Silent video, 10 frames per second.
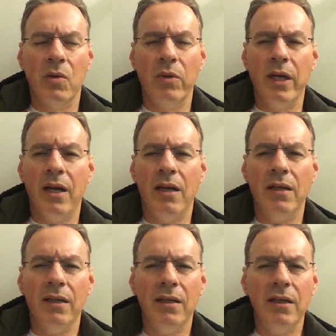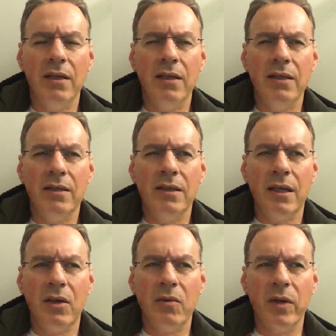reality. And in the
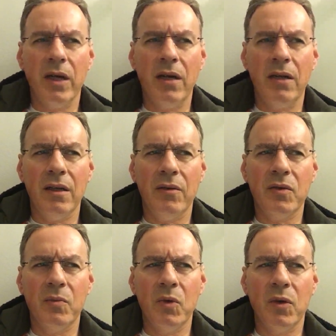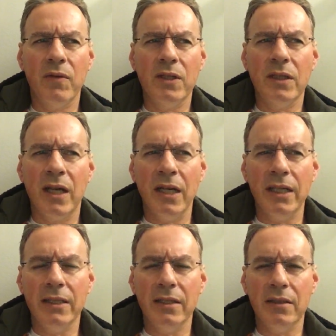second reality, I was more of a
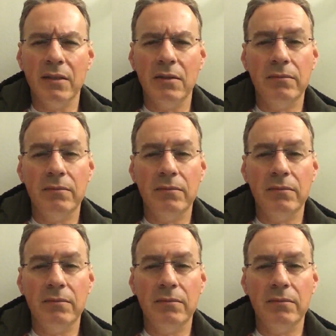scientist.